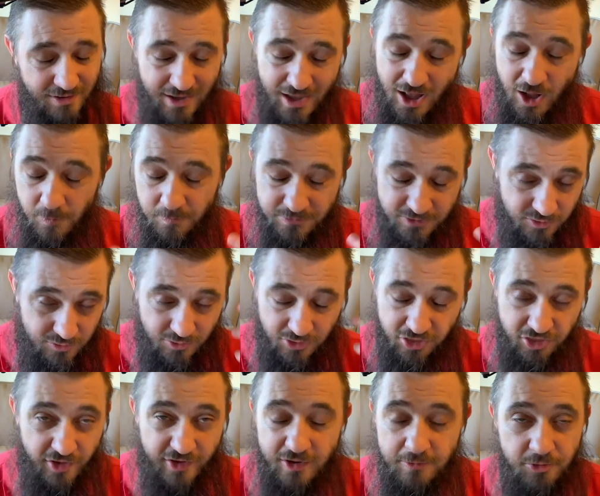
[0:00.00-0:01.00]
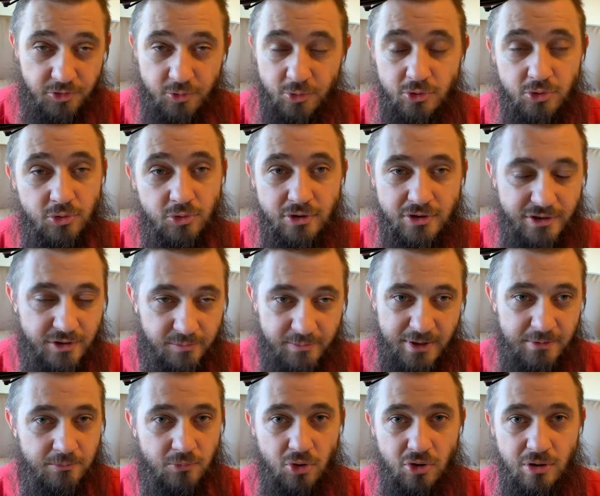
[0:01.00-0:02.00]
helped you think through a little
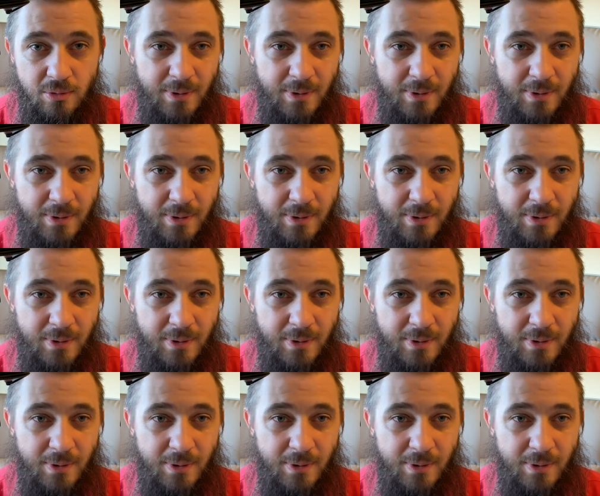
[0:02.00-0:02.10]
bit more